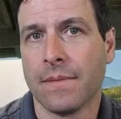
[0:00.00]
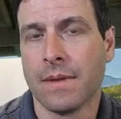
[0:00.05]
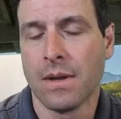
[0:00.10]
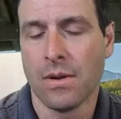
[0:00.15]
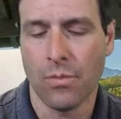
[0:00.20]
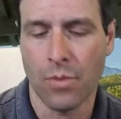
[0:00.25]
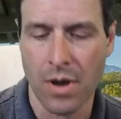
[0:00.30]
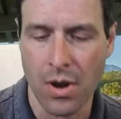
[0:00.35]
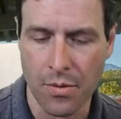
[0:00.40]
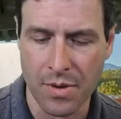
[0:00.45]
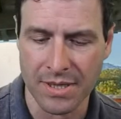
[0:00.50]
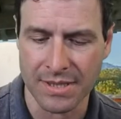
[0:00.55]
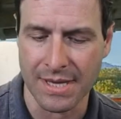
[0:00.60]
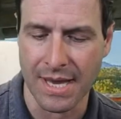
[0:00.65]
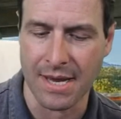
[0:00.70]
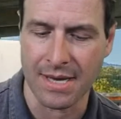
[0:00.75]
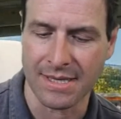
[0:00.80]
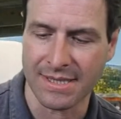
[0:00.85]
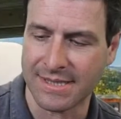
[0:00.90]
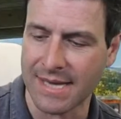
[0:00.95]
We always
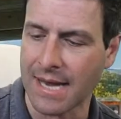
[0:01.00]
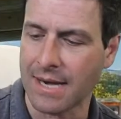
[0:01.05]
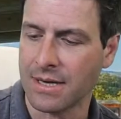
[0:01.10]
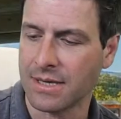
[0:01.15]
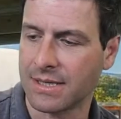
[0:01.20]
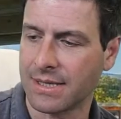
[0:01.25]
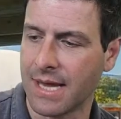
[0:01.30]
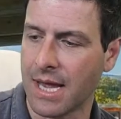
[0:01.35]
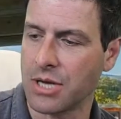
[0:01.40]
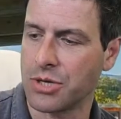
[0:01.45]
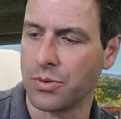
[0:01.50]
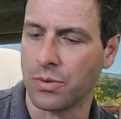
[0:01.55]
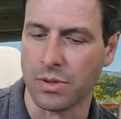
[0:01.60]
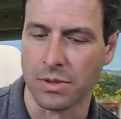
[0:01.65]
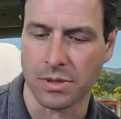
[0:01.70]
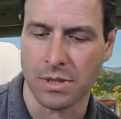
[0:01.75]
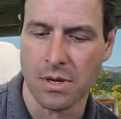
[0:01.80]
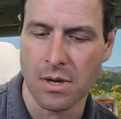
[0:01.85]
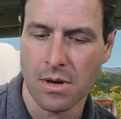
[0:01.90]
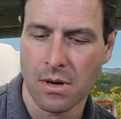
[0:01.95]
like set
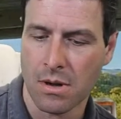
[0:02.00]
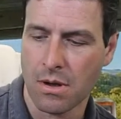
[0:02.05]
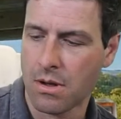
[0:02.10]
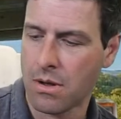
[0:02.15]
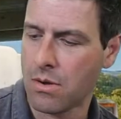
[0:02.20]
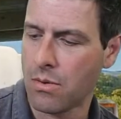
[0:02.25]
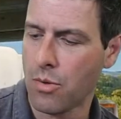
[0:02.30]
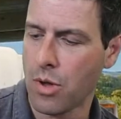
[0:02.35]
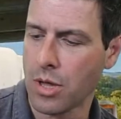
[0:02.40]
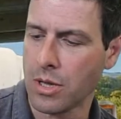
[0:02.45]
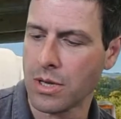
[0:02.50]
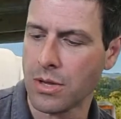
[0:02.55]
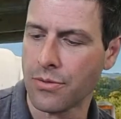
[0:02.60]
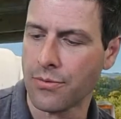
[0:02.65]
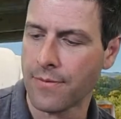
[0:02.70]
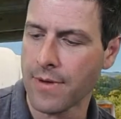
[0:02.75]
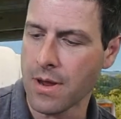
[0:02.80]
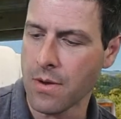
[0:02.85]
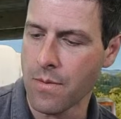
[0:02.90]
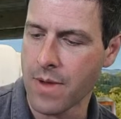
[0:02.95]
schedules. Oh, well, in
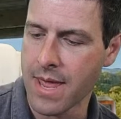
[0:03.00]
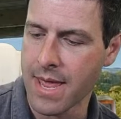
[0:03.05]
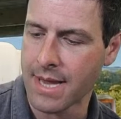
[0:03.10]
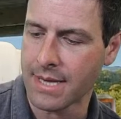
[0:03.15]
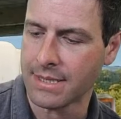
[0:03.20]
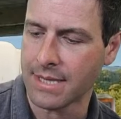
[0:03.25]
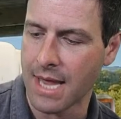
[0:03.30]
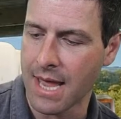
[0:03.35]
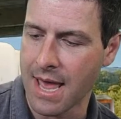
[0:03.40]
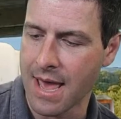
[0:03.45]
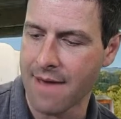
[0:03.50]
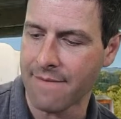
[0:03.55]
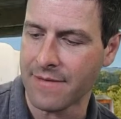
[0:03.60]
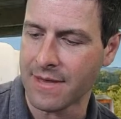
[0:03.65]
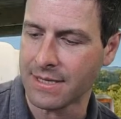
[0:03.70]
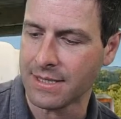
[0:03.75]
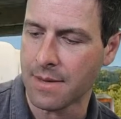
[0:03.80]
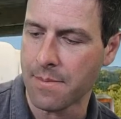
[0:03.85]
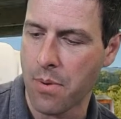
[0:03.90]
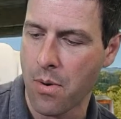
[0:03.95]
3 weeks I have
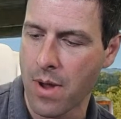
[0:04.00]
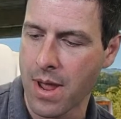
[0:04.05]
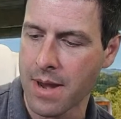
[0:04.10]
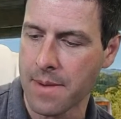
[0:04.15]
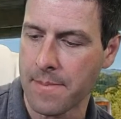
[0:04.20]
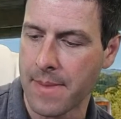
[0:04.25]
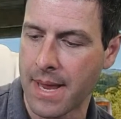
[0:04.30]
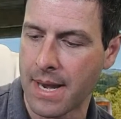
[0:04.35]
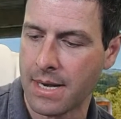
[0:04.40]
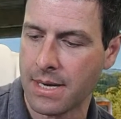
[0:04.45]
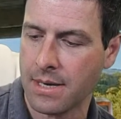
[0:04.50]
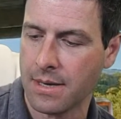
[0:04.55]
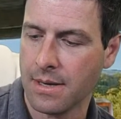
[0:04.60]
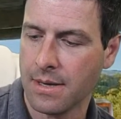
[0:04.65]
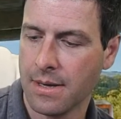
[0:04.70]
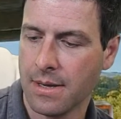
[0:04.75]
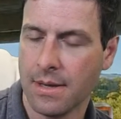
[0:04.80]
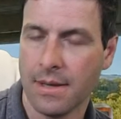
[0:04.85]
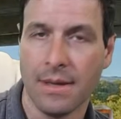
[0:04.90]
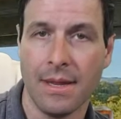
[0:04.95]
this appointment.
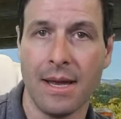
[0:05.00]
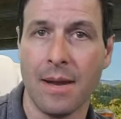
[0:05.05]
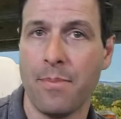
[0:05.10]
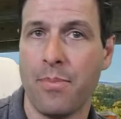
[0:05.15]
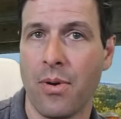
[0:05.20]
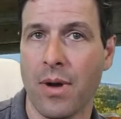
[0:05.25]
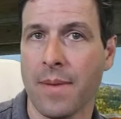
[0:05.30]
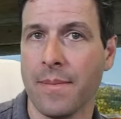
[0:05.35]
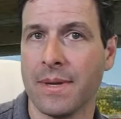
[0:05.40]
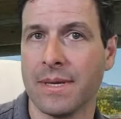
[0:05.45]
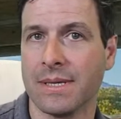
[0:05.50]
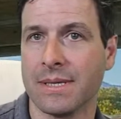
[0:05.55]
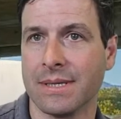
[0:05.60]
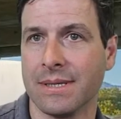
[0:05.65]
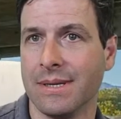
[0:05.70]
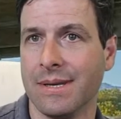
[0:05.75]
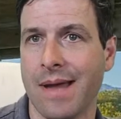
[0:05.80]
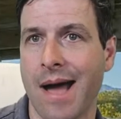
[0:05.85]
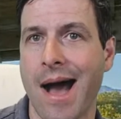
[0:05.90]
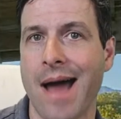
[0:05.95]
That appointment's
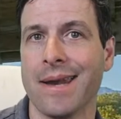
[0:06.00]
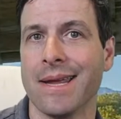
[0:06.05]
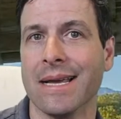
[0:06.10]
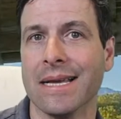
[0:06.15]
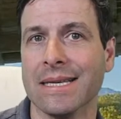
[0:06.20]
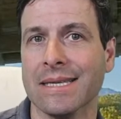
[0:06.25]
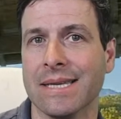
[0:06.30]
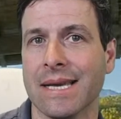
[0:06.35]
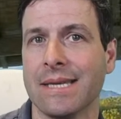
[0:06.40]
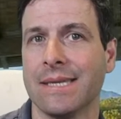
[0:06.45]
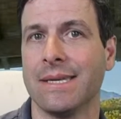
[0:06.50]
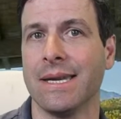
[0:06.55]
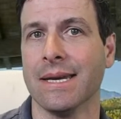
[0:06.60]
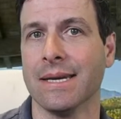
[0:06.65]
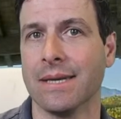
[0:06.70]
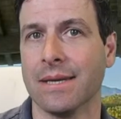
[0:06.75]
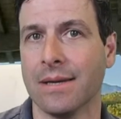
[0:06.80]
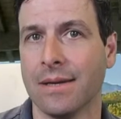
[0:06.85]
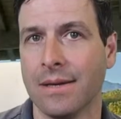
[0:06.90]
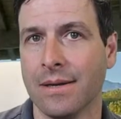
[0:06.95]

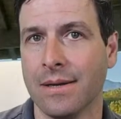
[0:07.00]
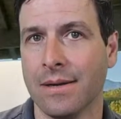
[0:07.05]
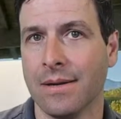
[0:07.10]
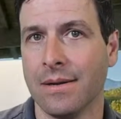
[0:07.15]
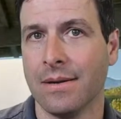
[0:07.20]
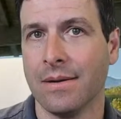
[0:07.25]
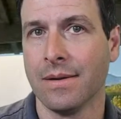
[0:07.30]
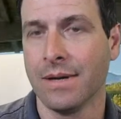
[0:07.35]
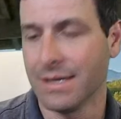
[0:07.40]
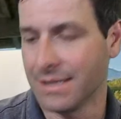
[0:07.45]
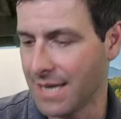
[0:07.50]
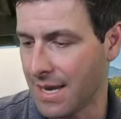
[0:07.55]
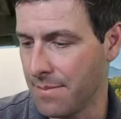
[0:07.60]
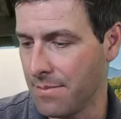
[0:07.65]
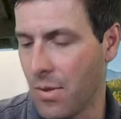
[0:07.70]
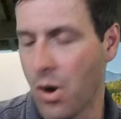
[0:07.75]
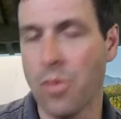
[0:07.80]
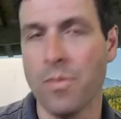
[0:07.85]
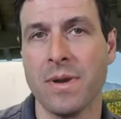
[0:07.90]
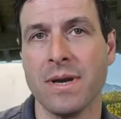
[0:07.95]
non-existent because that
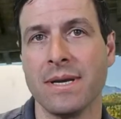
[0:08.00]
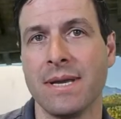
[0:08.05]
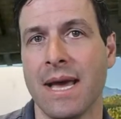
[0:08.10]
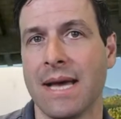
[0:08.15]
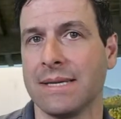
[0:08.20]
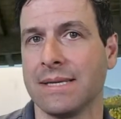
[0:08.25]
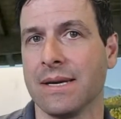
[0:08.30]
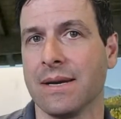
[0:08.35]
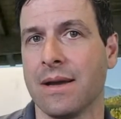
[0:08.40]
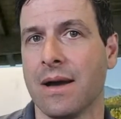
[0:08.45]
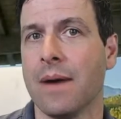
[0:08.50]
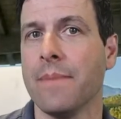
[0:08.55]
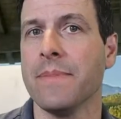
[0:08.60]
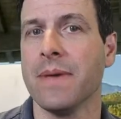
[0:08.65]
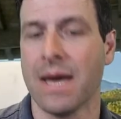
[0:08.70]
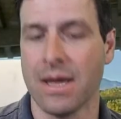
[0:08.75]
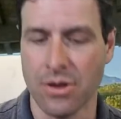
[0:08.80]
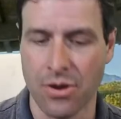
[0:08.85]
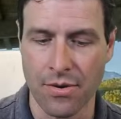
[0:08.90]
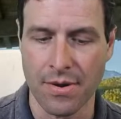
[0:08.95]
moment hasn't come
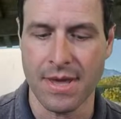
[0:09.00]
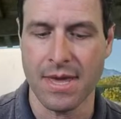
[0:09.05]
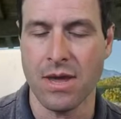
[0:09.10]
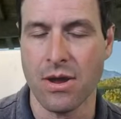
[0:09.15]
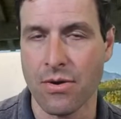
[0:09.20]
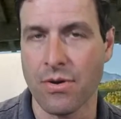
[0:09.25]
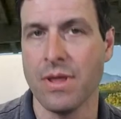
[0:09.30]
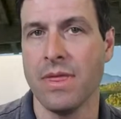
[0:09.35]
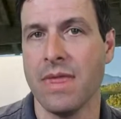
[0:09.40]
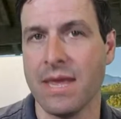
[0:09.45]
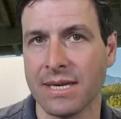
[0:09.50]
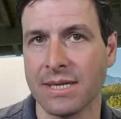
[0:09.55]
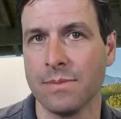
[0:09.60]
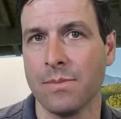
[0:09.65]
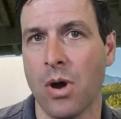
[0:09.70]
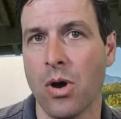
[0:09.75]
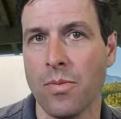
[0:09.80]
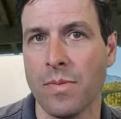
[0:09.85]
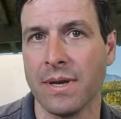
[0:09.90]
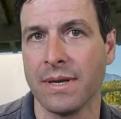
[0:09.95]
yet. You're here in this
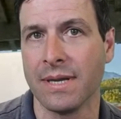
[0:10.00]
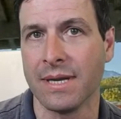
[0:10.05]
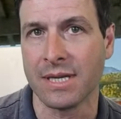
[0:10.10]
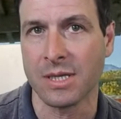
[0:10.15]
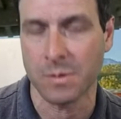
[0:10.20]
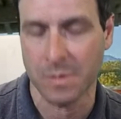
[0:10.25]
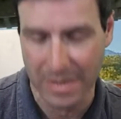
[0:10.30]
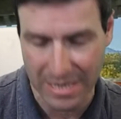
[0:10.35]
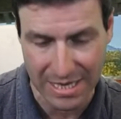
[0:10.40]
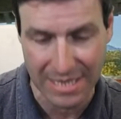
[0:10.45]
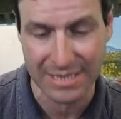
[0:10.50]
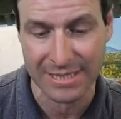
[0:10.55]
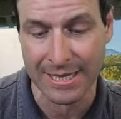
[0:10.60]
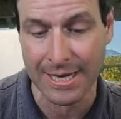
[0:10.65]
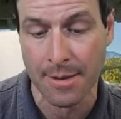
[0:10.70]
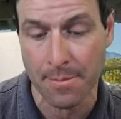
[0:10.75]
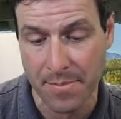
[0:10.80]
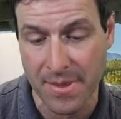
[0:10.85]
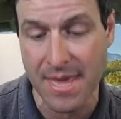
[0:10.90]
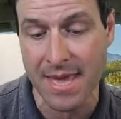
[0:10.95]
moment. Instead
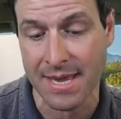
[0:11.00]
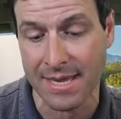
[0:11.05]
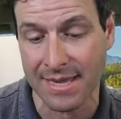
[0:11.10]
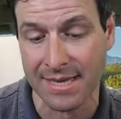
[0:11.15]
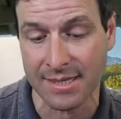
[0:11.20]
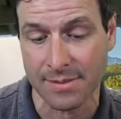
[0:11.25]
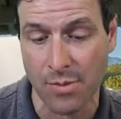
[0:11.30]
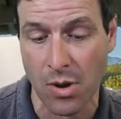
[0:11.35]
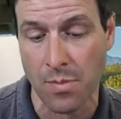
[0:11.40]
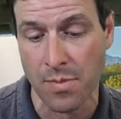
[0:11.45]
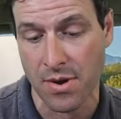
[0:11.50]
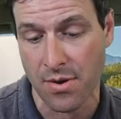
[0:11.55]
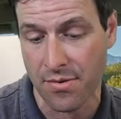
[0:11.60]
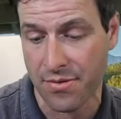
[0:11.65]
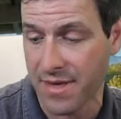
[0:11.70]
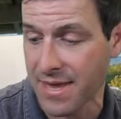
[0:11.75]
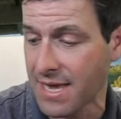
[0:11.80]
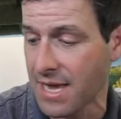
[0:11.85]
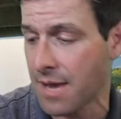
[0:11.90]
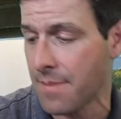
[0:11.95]
of being in this moment, you're
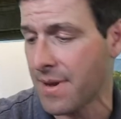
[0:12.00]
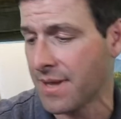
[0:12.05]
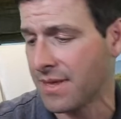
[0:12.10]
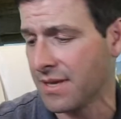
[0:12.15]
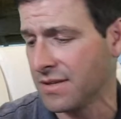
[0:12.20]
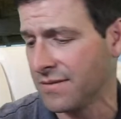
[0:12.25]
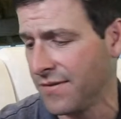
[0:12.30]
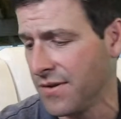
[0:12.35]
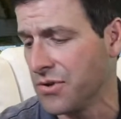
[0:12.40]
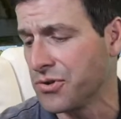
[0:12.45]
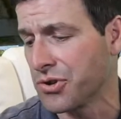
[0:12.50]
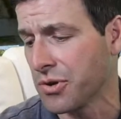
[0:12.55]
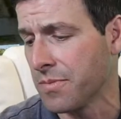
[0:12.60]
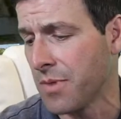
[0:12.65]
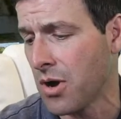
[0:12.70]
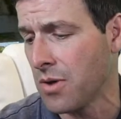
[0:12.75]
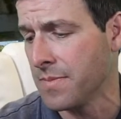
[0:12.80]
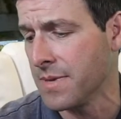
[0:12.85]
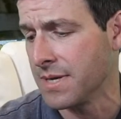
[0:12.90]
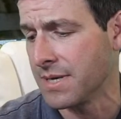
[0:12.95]
thinking about this future
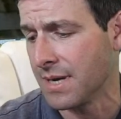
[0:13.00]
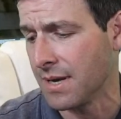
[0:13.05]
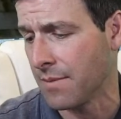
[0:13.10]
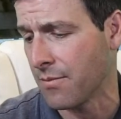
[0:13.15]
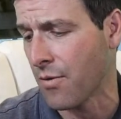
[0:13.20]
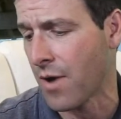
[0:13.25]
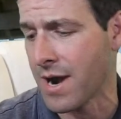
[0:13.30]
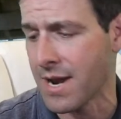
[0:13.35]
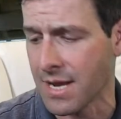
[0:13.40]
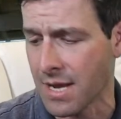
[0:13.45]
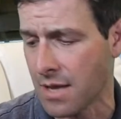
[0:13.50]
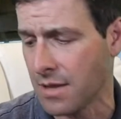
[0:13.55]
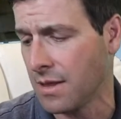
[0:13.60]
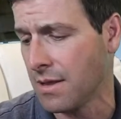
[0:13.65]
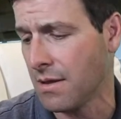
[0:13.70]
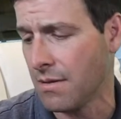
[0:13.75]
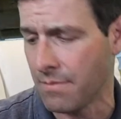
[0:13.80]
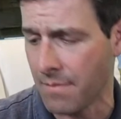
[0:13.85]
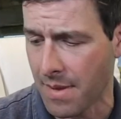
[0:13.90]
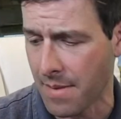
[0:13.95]
moment. And I'm writing, I
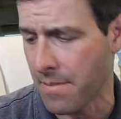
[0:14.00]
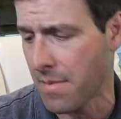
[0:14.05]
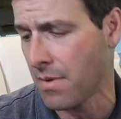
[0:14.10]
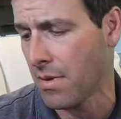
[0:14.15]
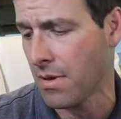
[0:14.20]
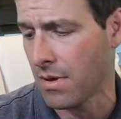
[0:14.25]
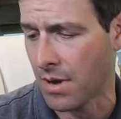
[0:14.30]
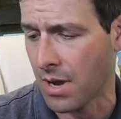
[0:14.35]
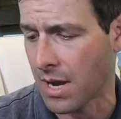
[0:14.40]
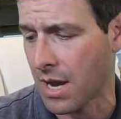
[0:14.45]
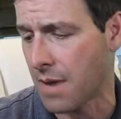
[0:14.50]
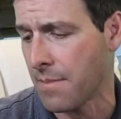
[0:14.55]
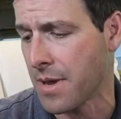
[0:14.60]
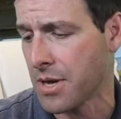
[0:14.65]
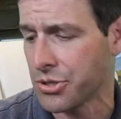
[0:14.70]
got to make